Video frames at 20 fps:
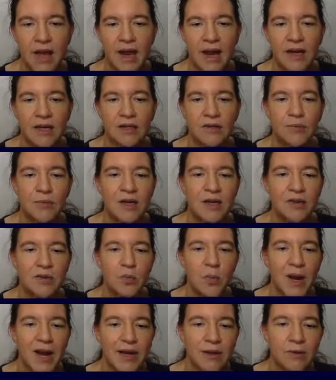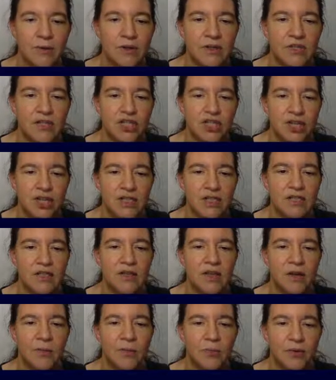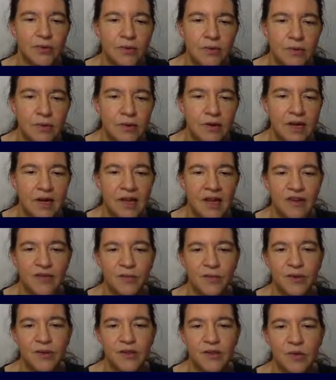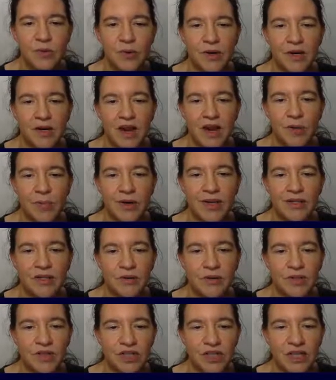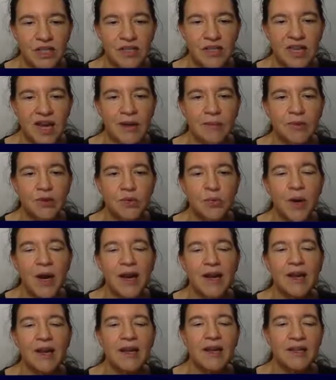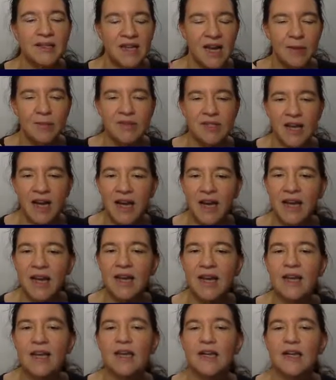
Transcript: And while the y-coordinate is just a pure fp squared element, so it's just times y uh, times i,